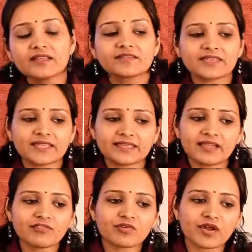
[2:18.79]
they
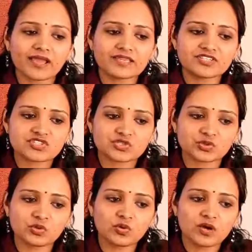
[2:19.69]
give rise
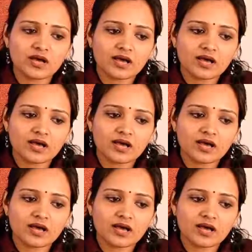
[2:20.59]
to